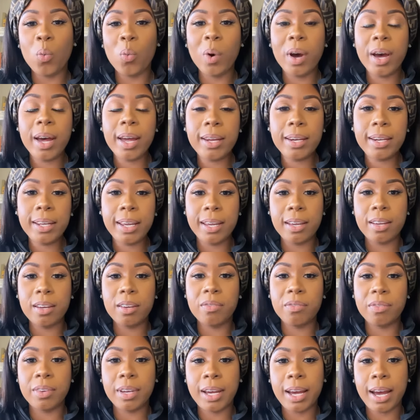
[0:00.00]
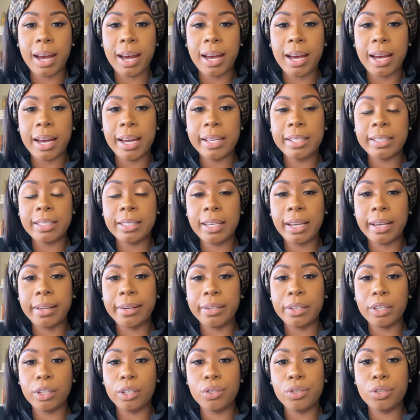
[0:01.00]
What if God
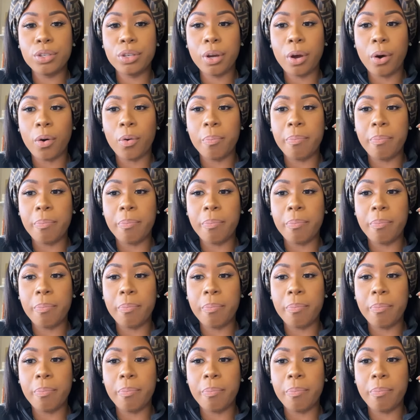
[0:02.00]
telling you to